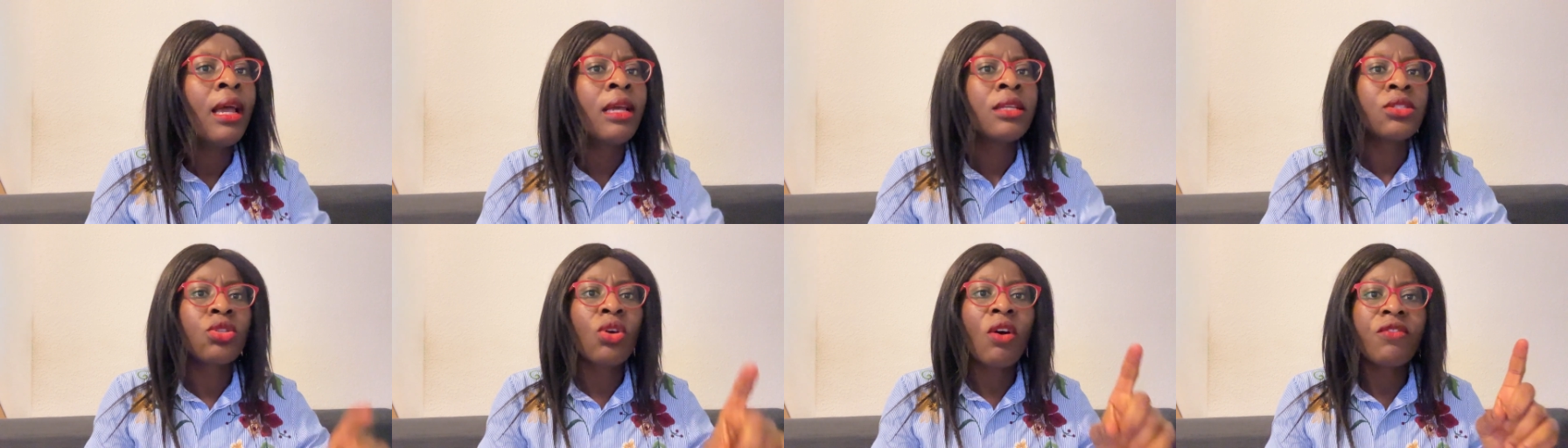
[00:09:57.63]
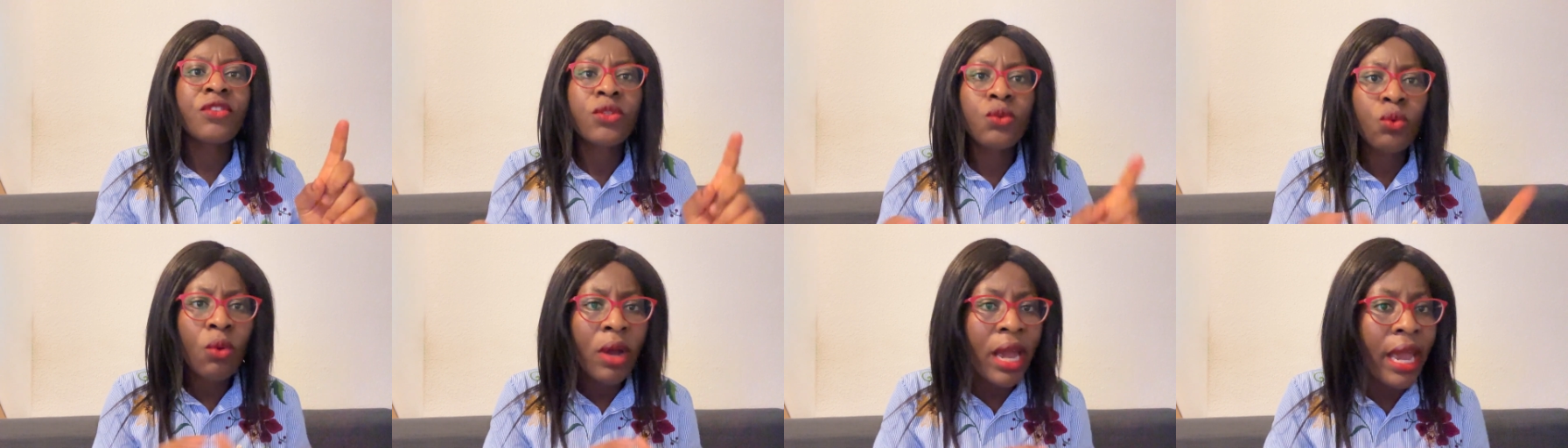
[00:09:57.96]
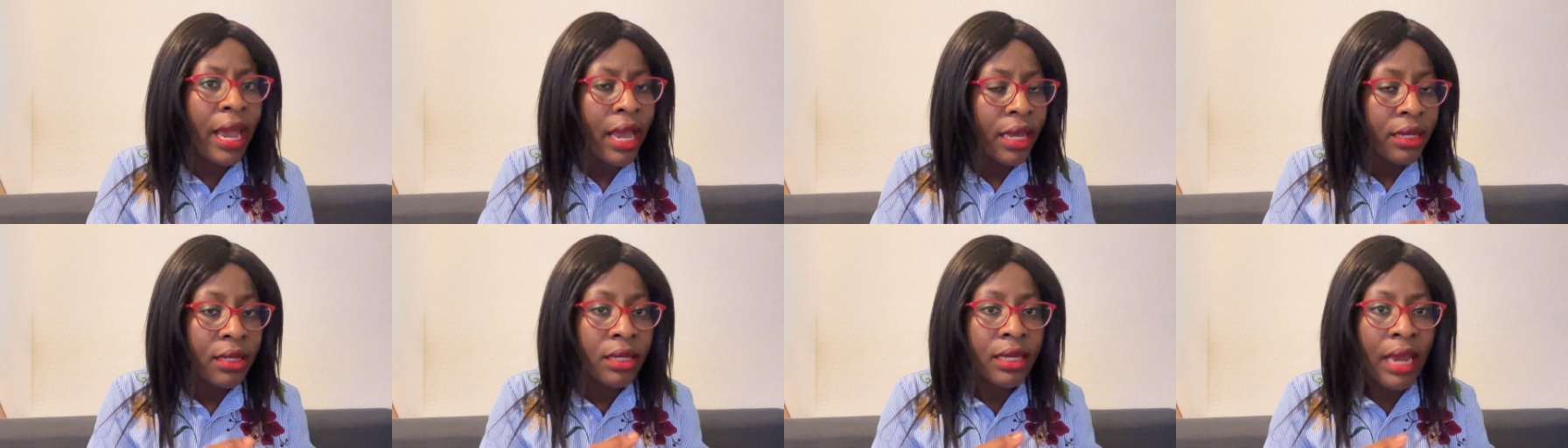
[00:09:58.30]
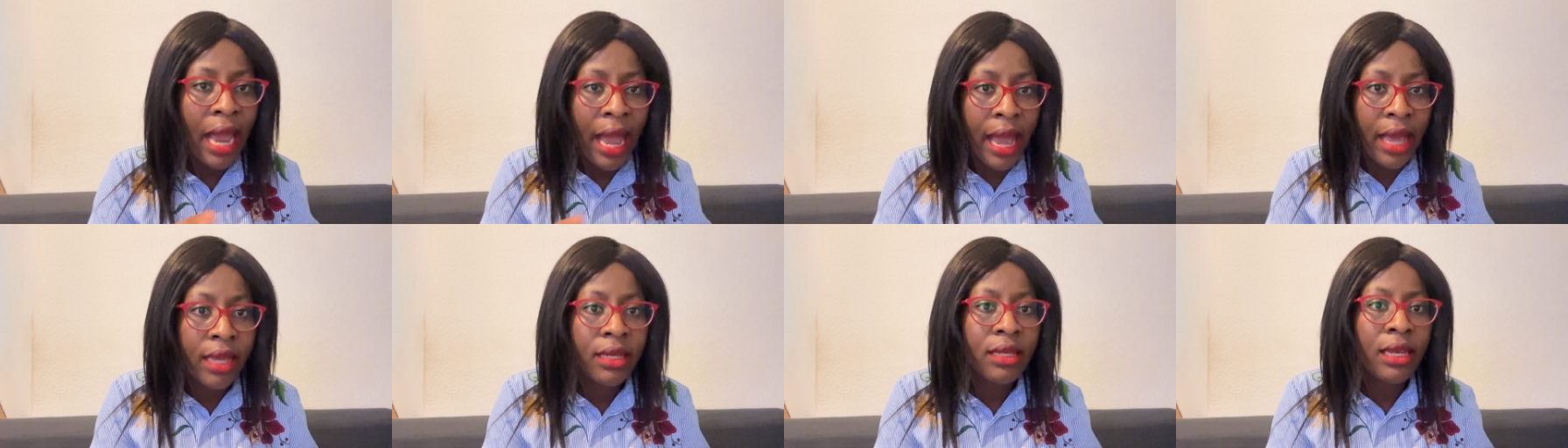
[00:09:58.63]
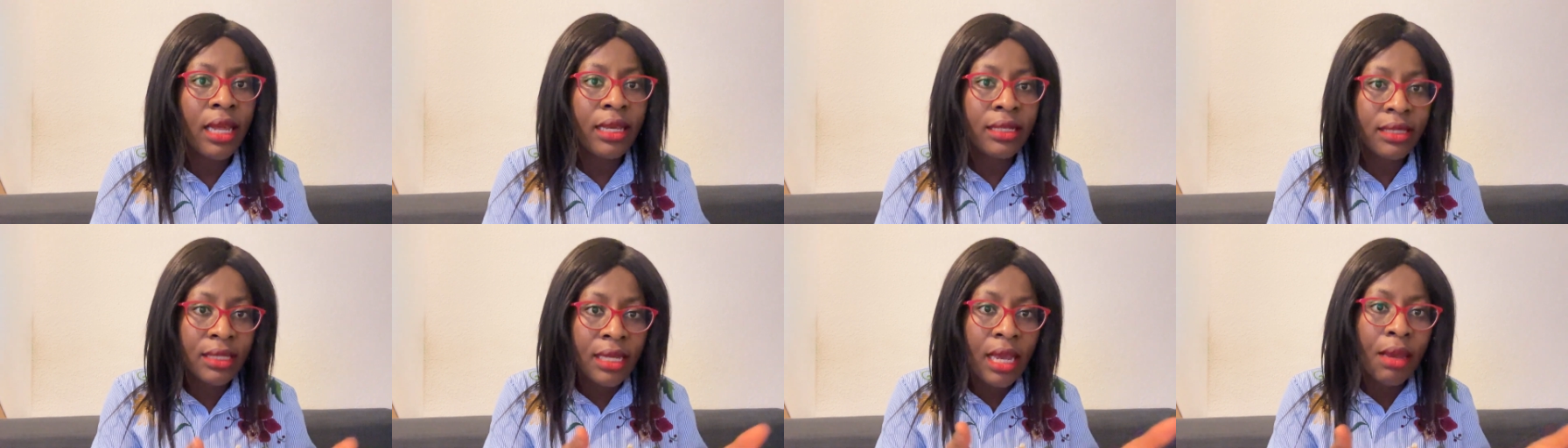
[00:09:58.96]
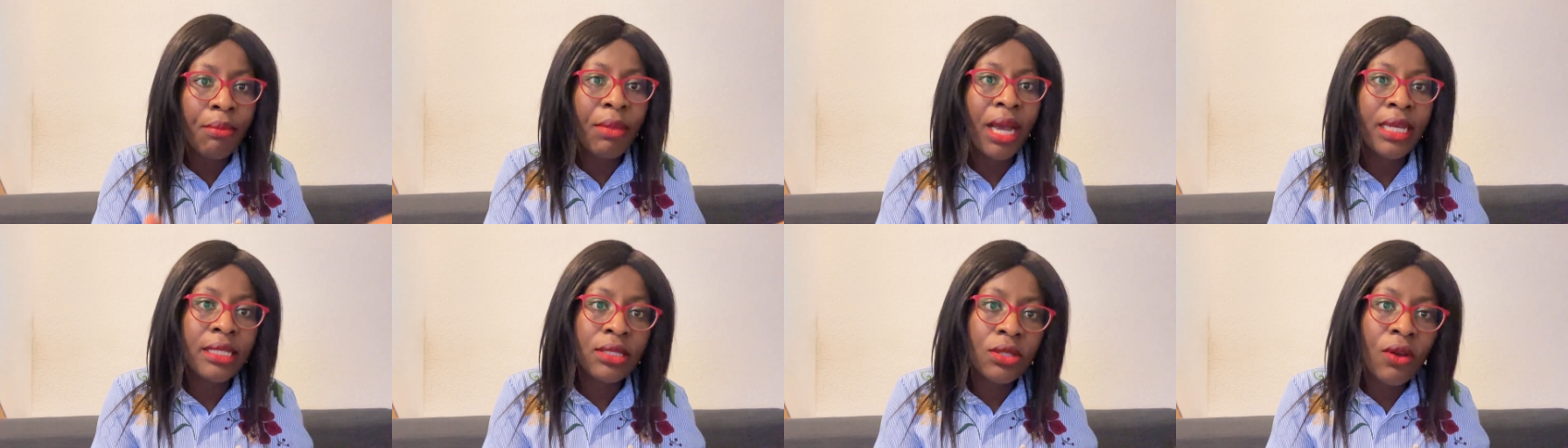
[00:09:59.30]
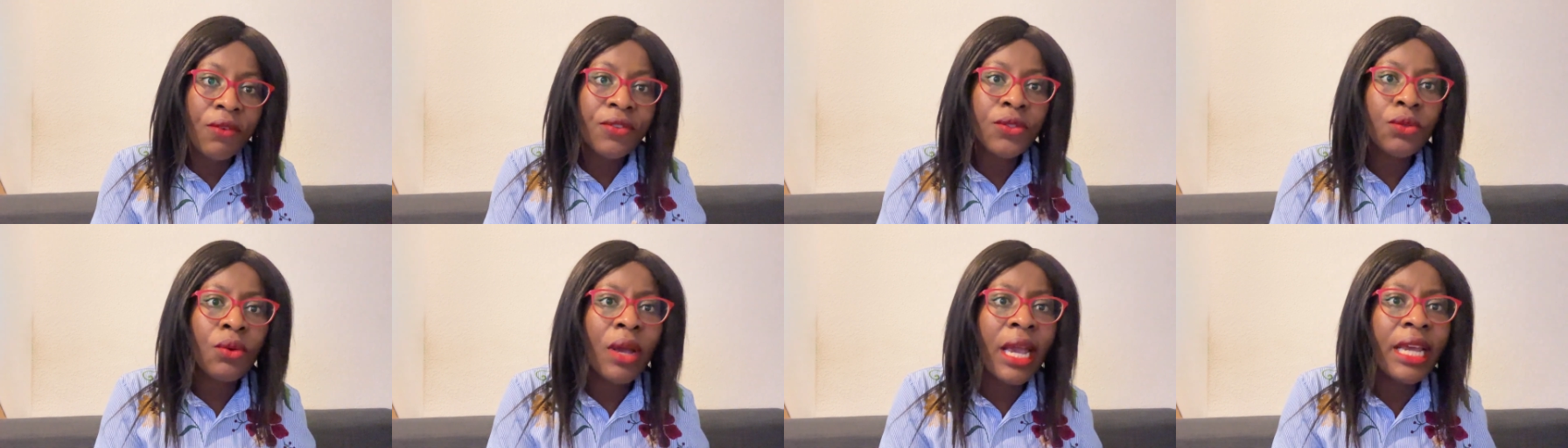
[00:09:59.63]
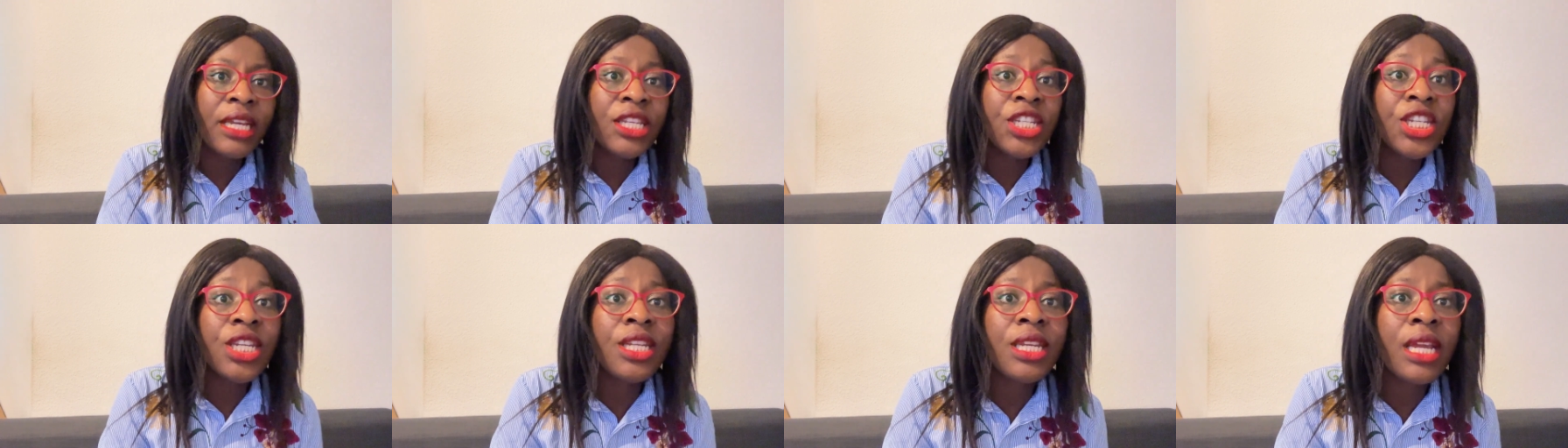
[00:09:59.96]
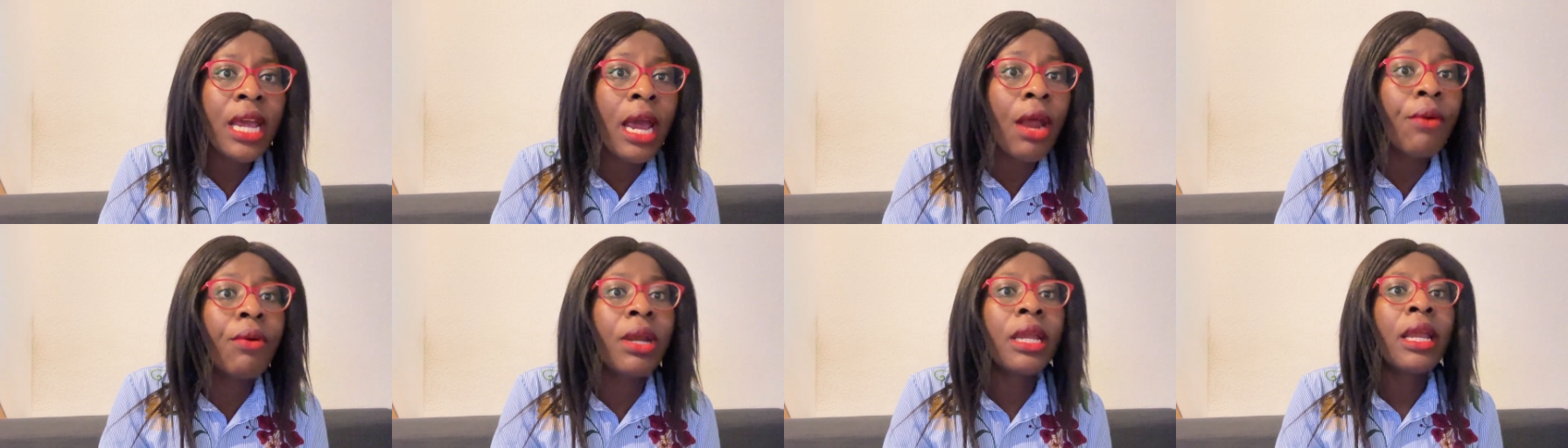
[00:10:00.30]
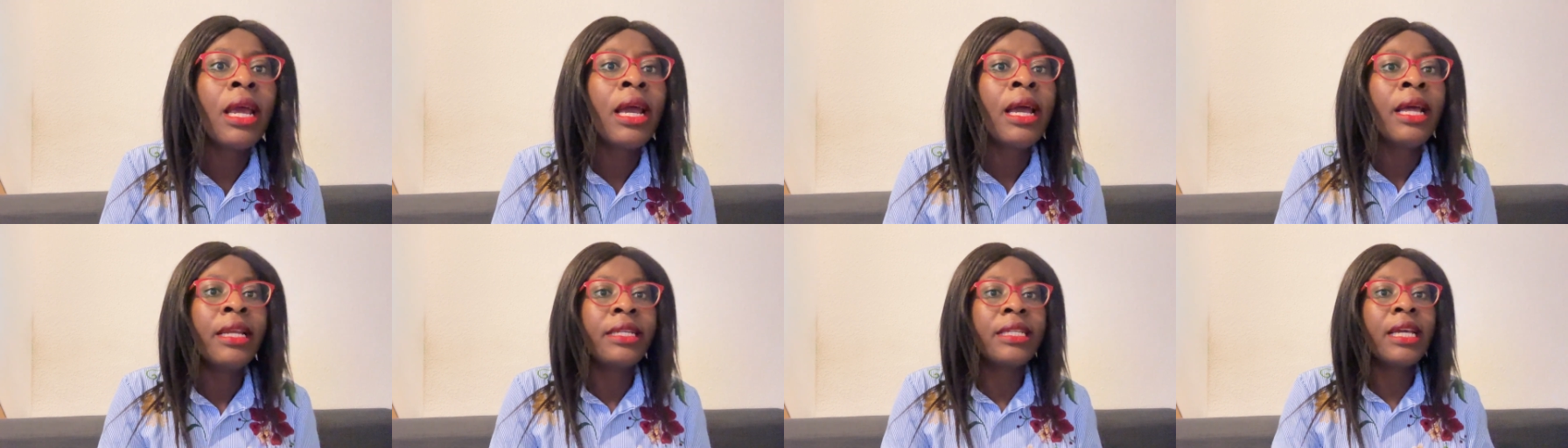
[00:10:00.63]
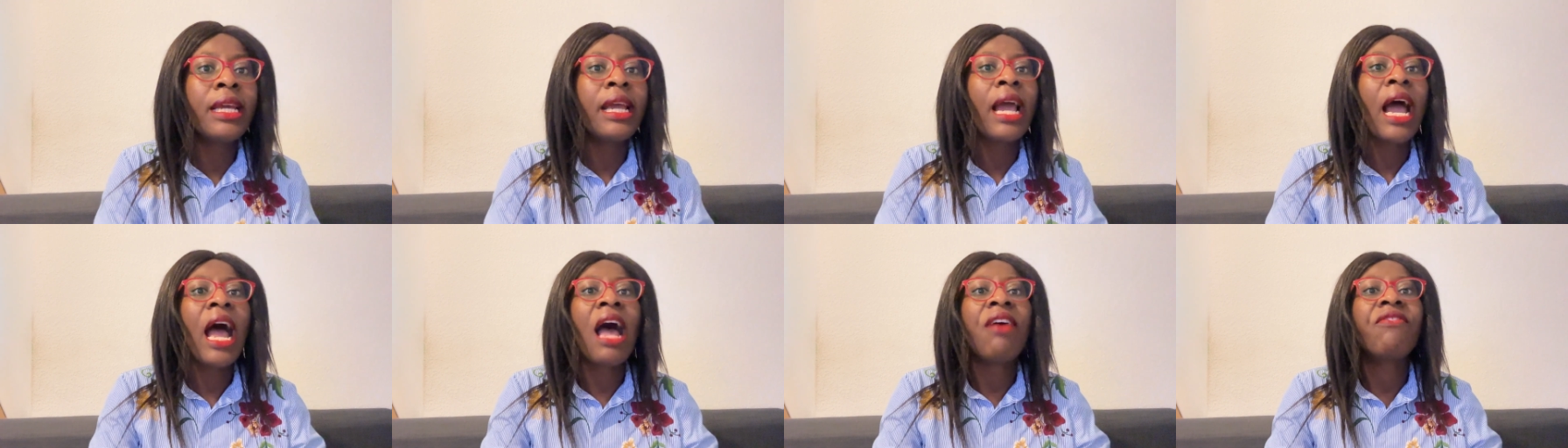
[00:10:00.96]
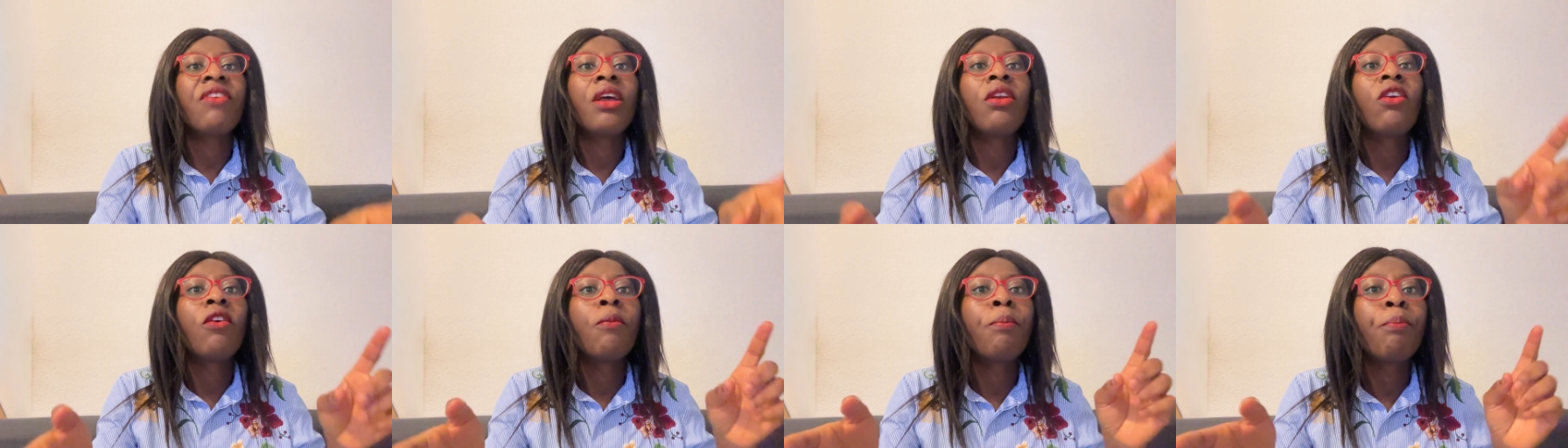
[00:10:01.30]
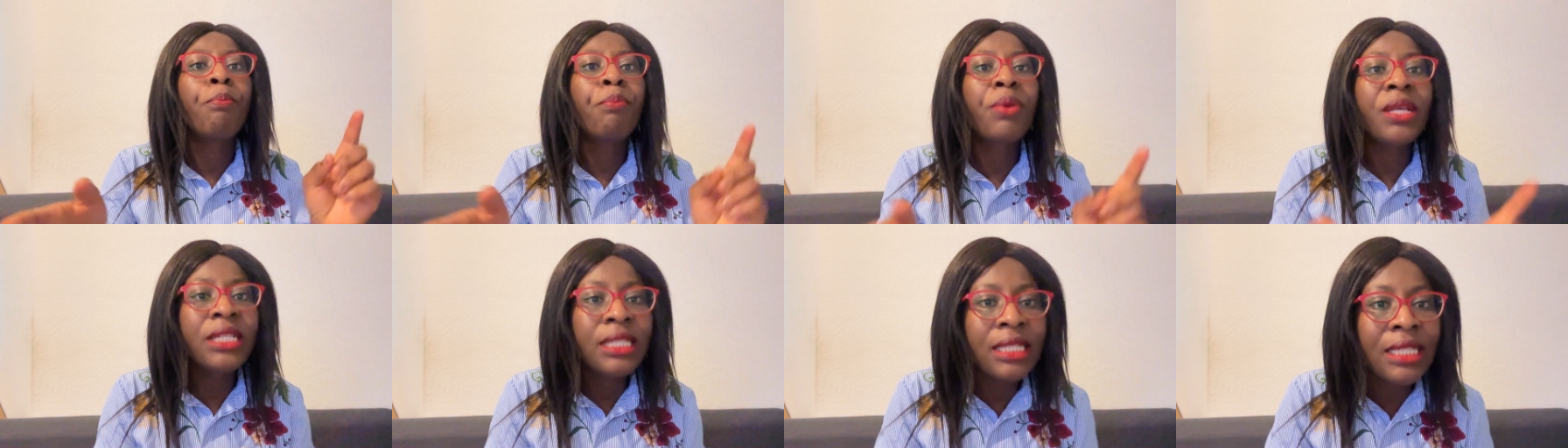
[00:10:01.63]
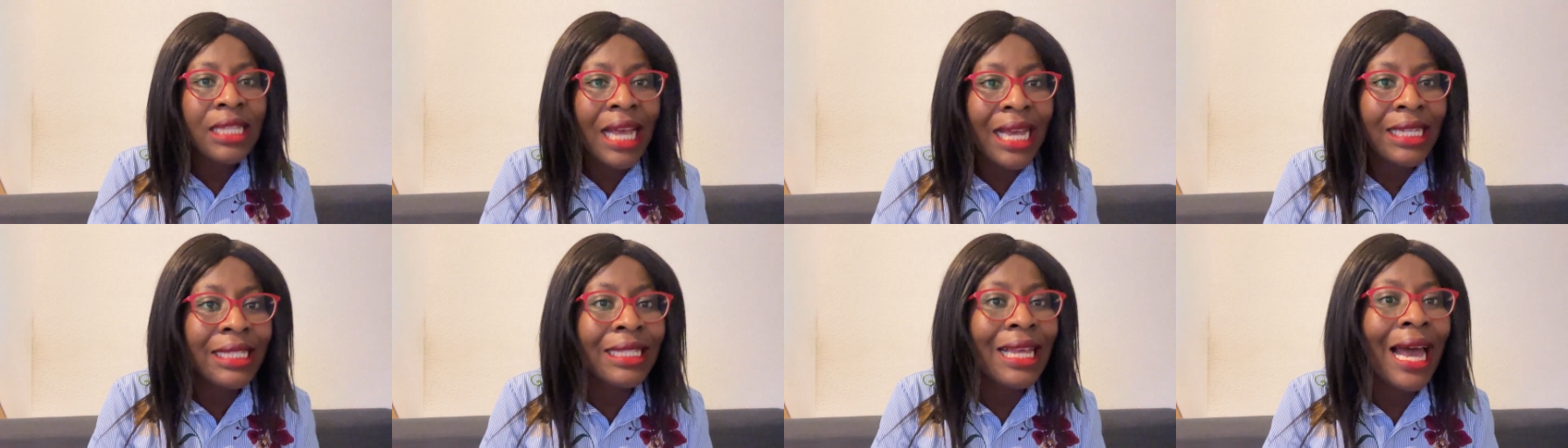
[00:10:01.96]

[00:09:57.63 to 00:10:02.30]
software, yeah, the same as software engineering. They have a lot of business